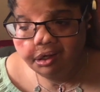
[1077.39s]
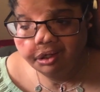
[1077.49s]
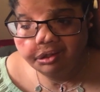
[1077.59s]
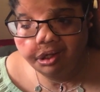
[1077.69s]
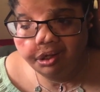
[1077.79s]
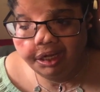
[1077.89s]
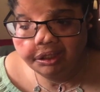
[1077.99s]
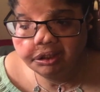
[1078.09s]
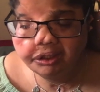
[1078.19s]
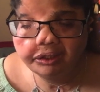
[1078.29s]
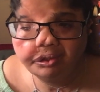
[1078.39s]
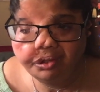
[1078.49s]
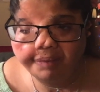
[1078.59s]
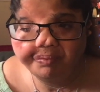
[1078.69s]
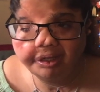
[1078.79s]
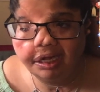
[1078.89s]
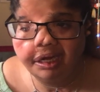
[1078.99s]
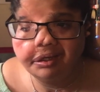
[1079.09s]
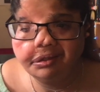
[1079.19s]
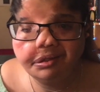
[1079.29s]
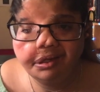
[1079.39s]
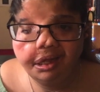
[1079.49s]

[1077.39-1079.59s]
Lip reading: You know, and he can jeopardize